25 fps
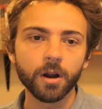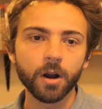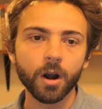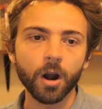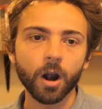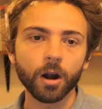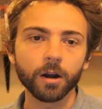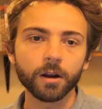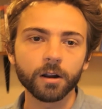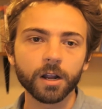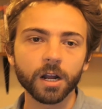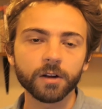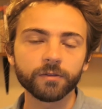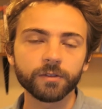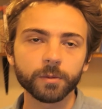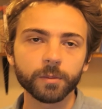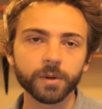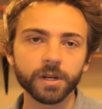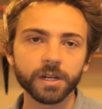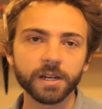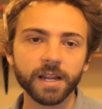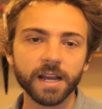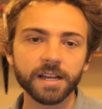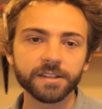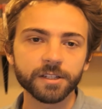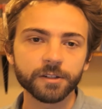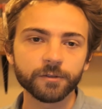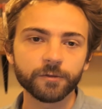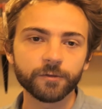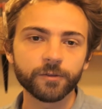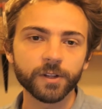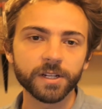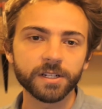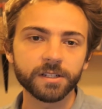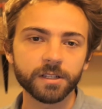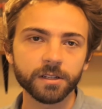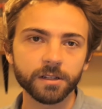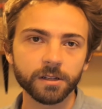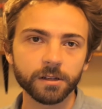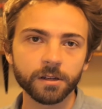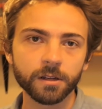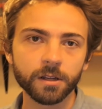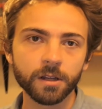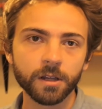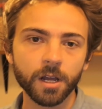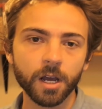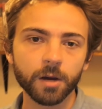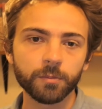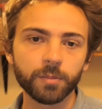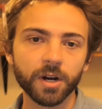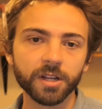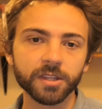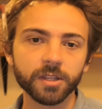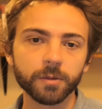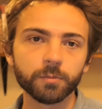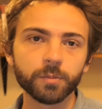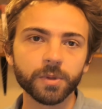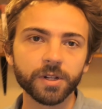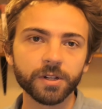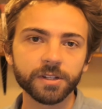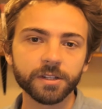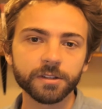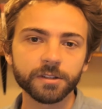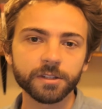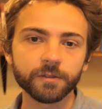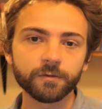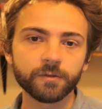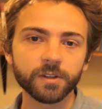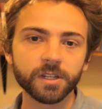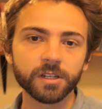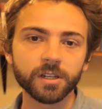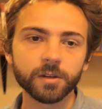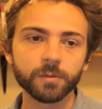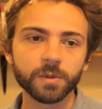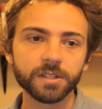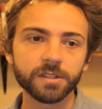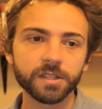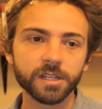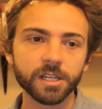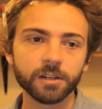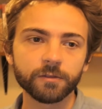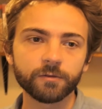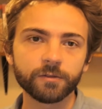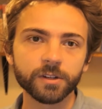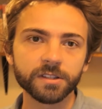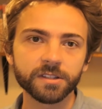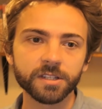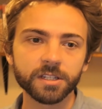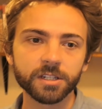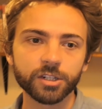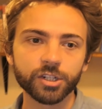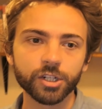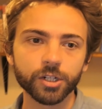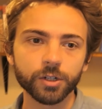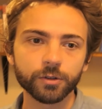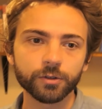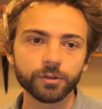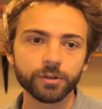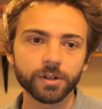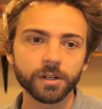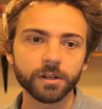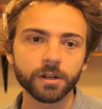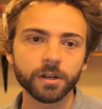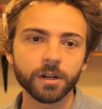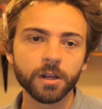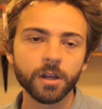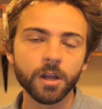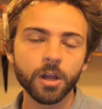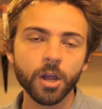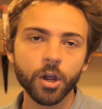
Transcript: our government has inflicted upon the millions of Vietnamese infants and children,